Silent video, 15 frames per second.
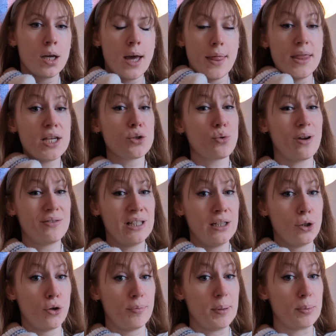And this is what I've seen
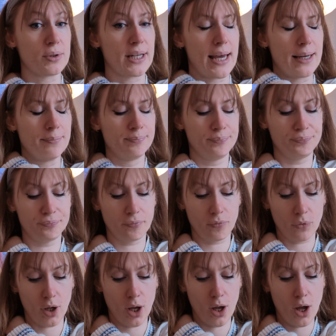a lot of people say.
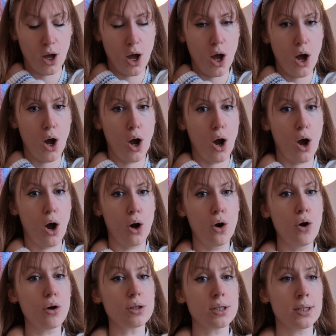A
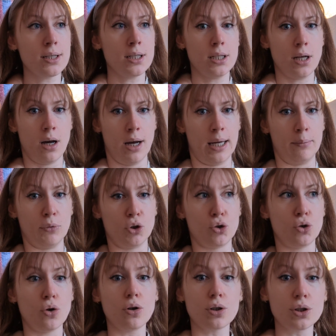lot of the time, the
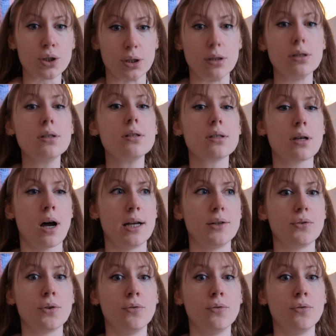doctors kind of